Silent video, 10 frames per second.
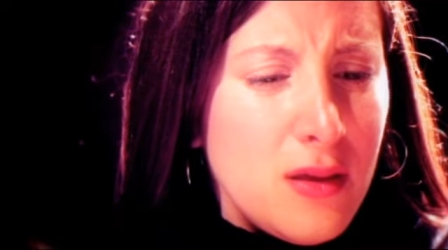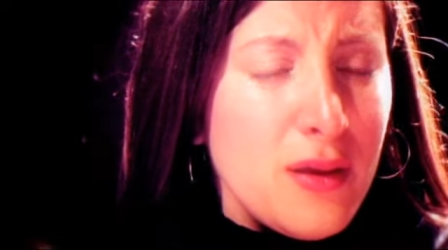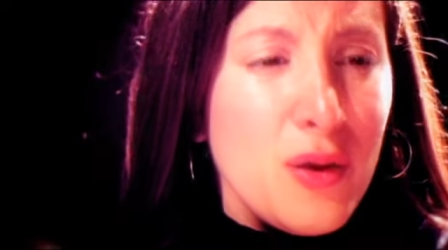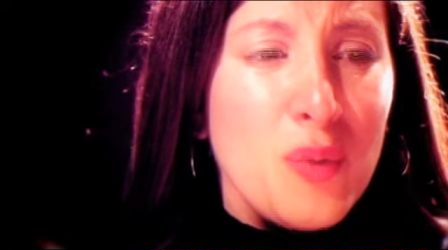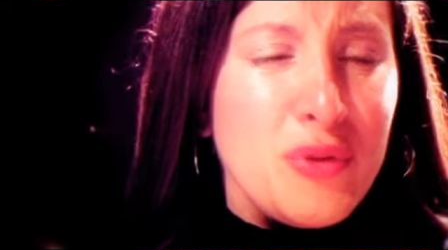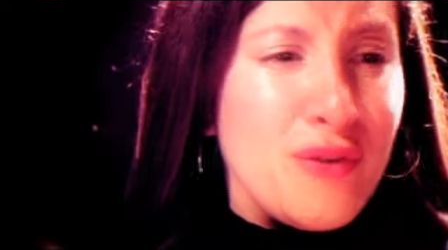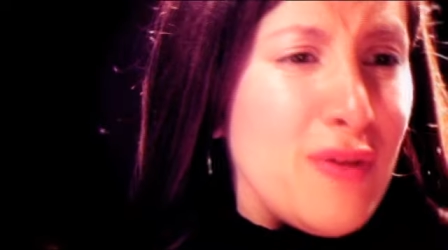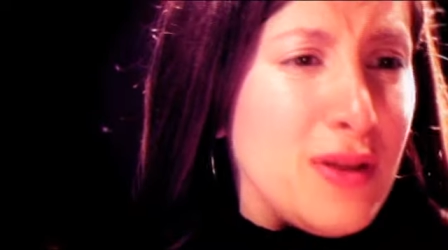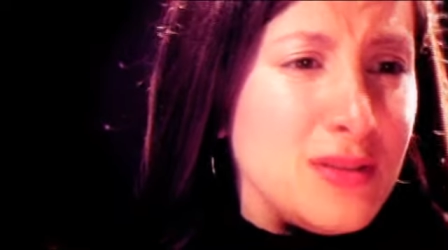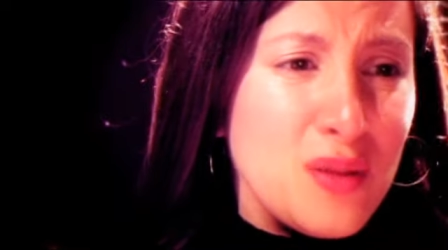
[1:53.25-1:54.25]
I hope you
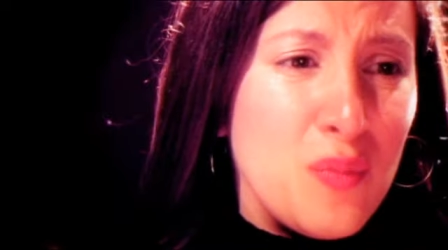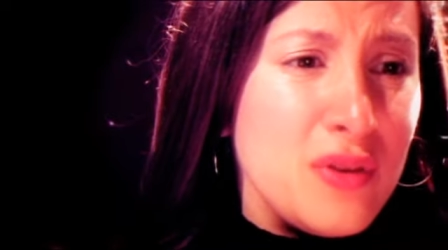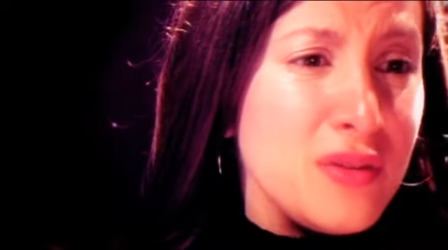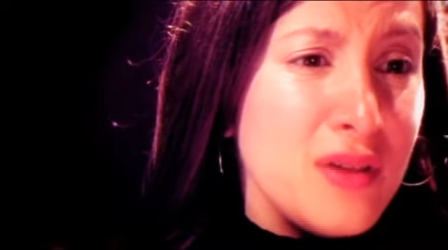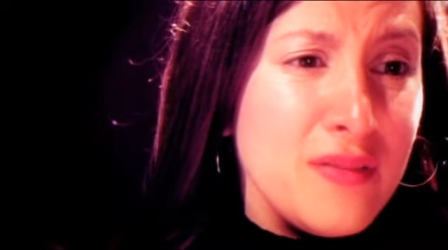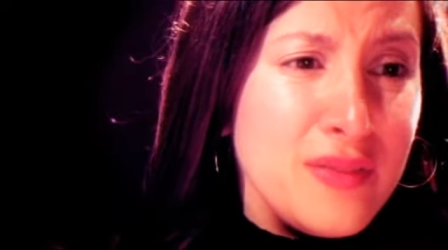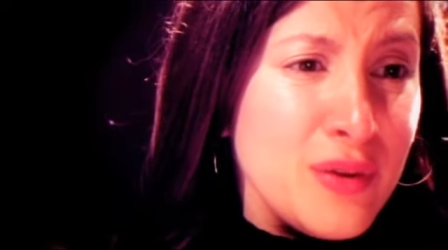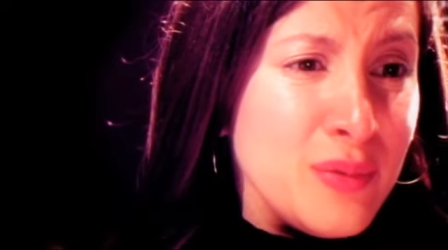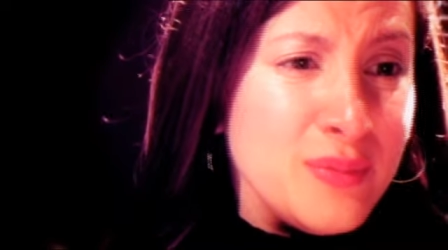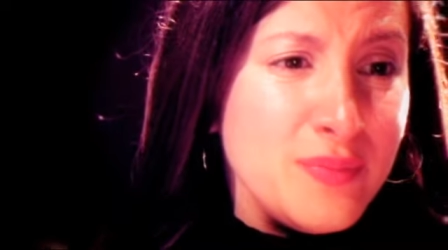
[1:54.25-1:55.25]
find someone to love you.